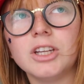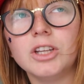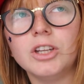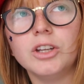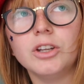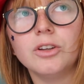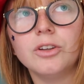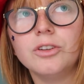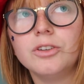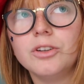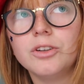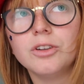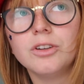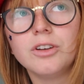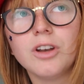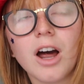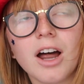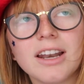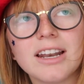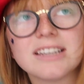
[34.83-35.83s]

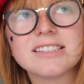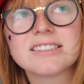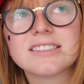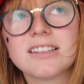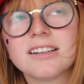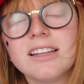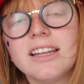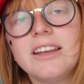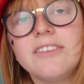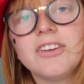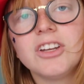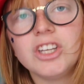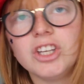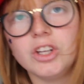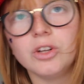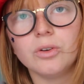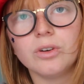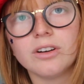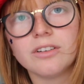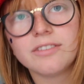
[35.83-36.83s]
not necessarily even
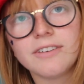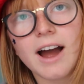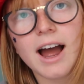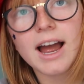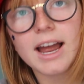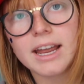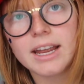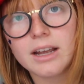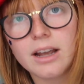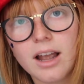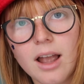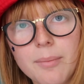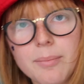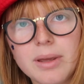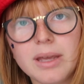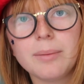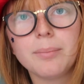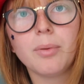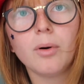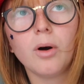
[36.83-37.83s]
unifying
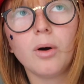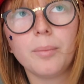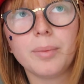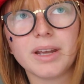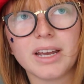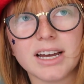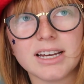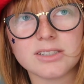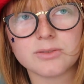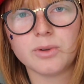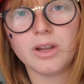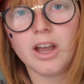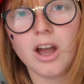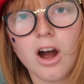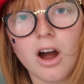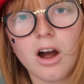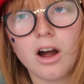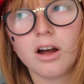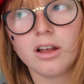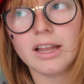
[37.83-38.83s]
people, because we
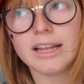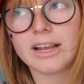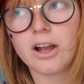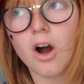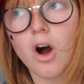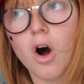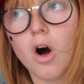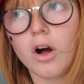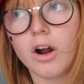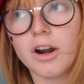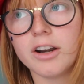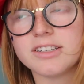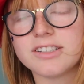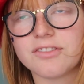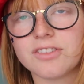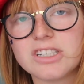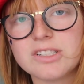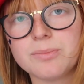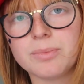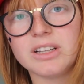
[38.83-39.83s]
like our
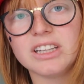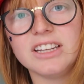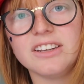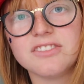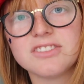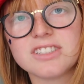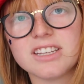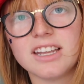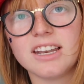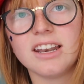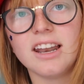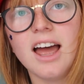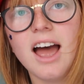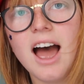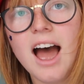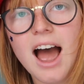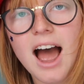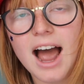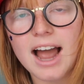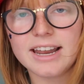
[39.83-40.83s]
different beliefs and
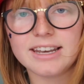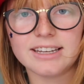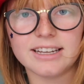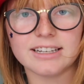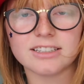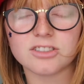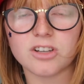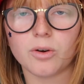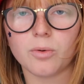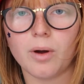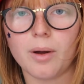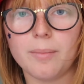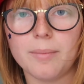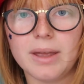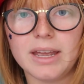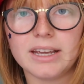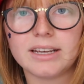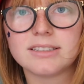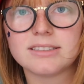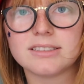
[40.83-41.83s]
ideas are what
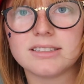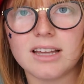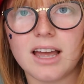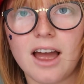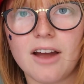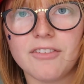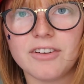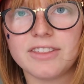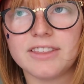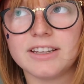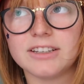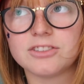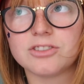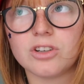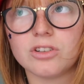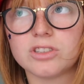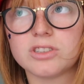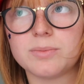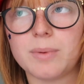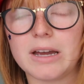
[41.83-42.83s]
makes everything
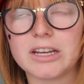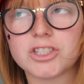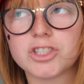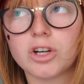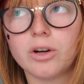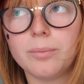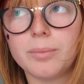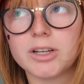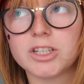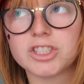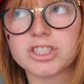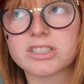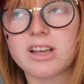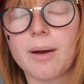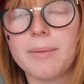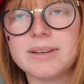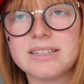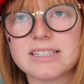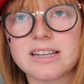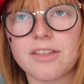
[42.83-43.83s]
so special, but just
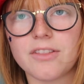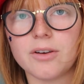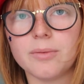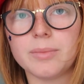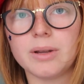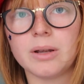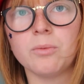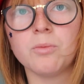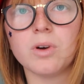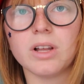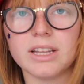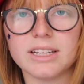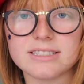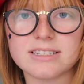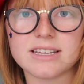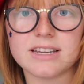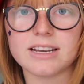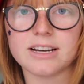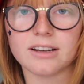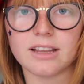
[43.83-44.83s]
coming together and being willing
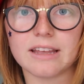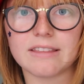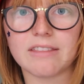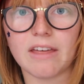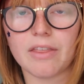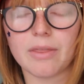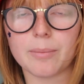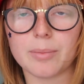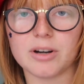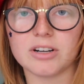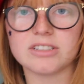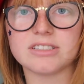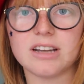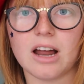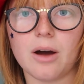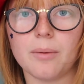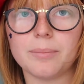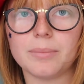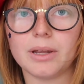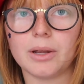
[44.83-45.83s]
to hear like the other person
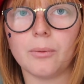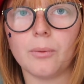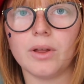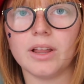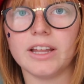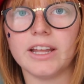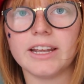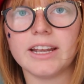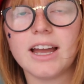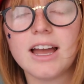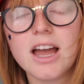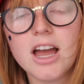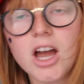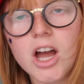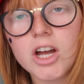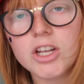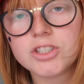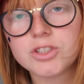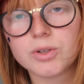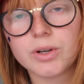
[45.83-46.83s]
out and being willing
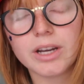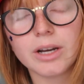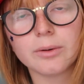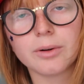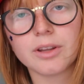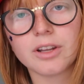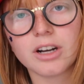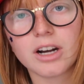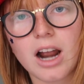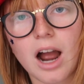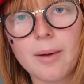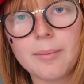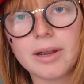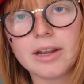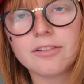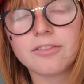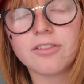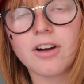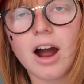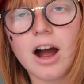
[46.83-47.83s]
to hear where they're
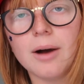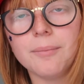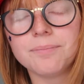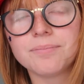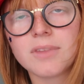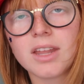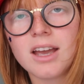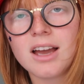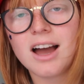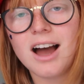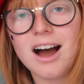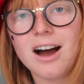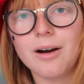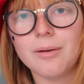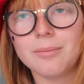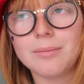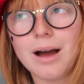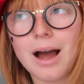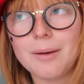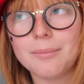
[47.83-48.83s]
coming from.
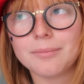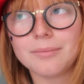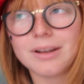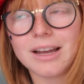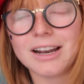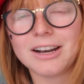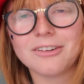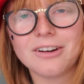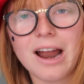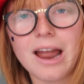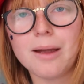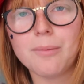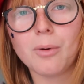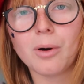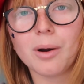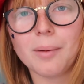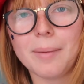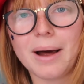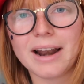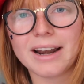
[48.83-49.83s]
I'm gonna write
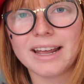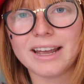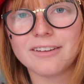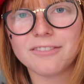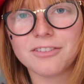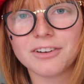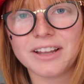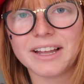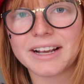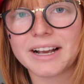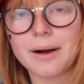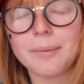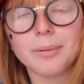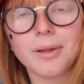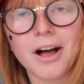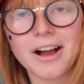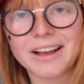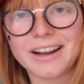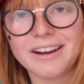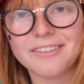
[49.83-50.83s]
more about it for like a
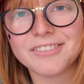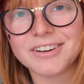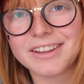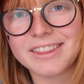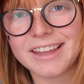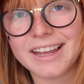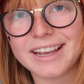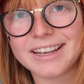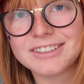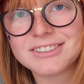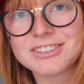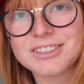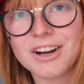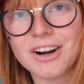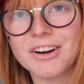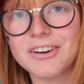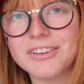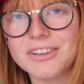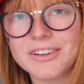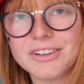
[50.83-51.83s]
blog and everything,
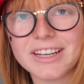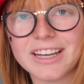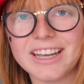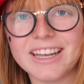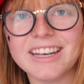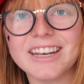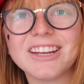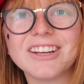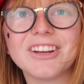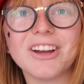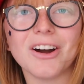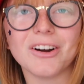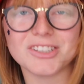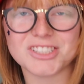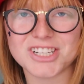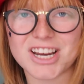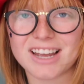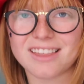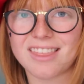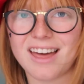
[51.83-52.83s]
so you can go
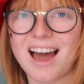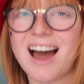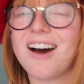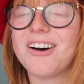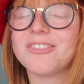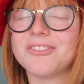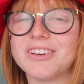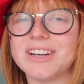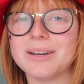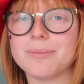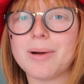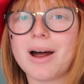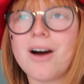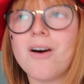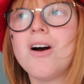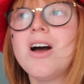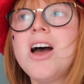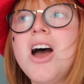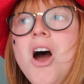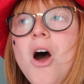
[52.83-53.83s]
check that out and read
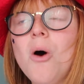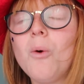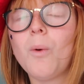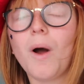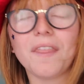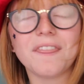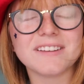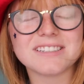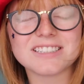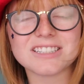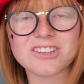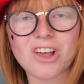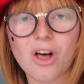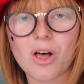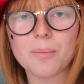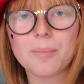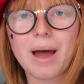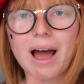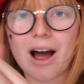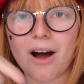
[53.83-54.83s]
about what this is
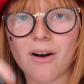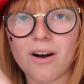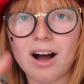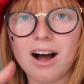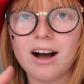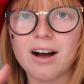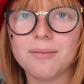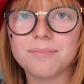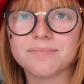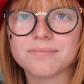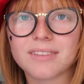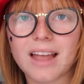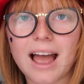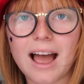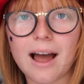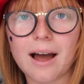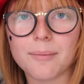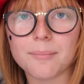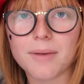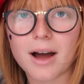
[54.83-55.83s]
all about
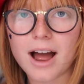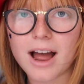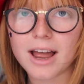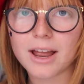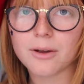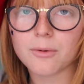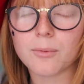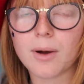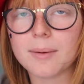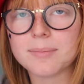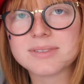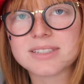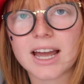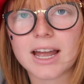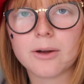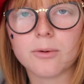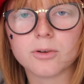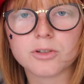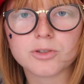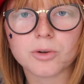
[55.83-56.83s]
at my
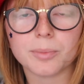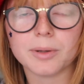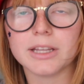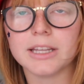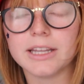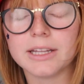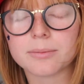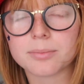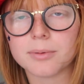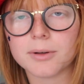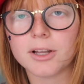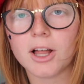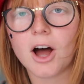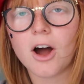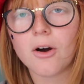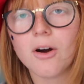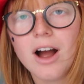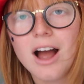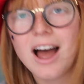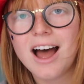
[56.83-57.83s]
website, which will be linked
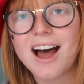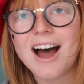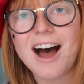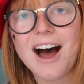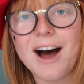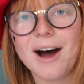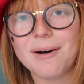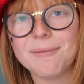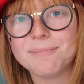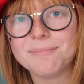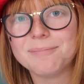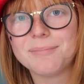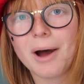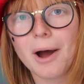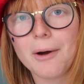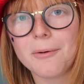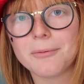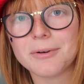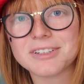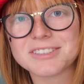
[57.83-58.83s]
below.
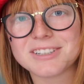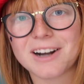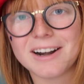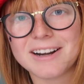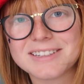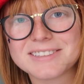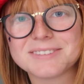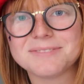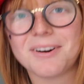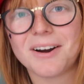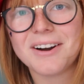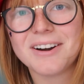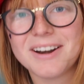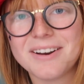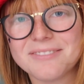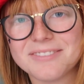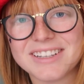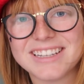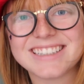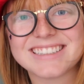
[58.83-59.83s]
But we're starting tomorrow
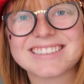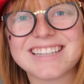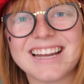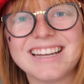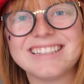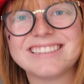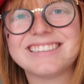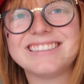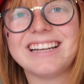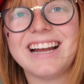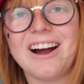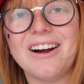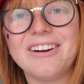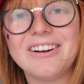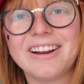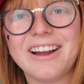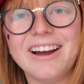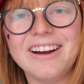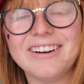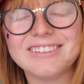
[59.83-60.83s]
and I'm really excited to see how
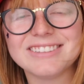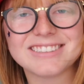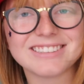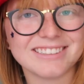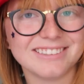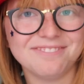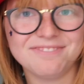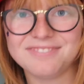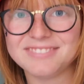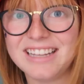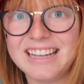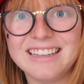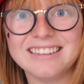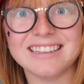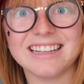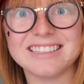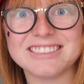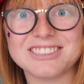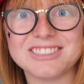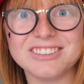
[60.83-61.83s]
it goes.
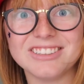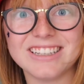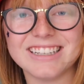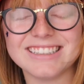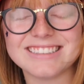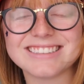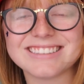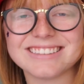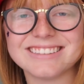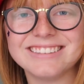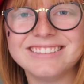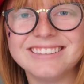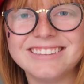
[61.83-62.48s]
Let's do this.